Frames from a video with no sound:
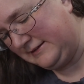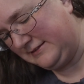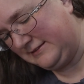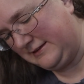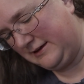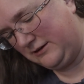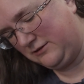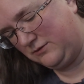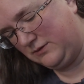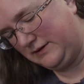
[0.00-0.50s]

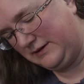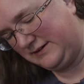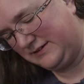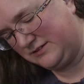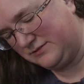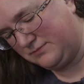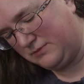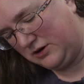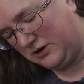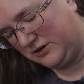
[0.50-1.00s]
That one
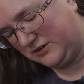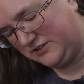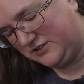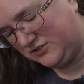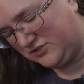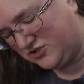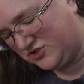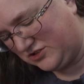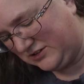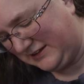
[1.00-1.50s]
is
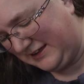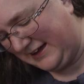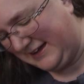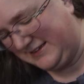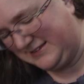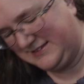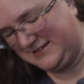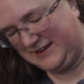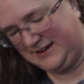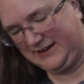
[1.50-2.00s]
marked July
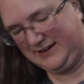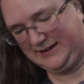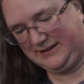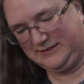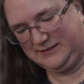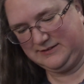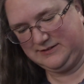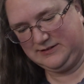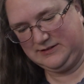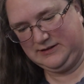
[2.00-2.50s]

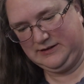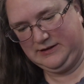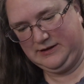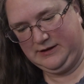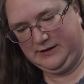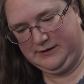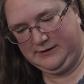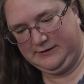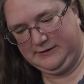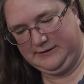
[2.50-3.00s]
2nd.
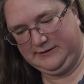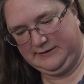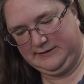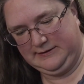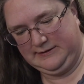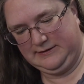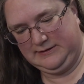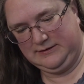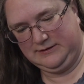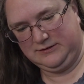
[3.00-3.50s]

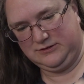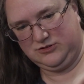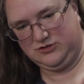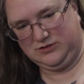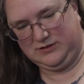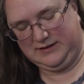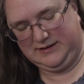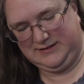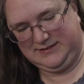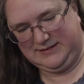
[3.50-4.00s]

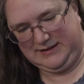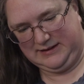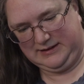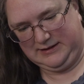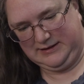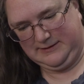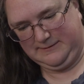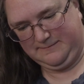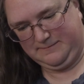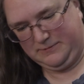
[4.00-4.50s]
July
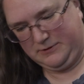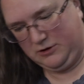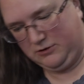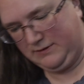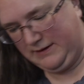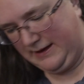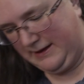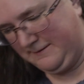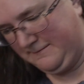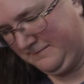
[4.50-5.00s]
2nd.
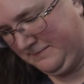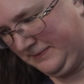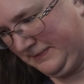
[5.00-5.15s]
Okay.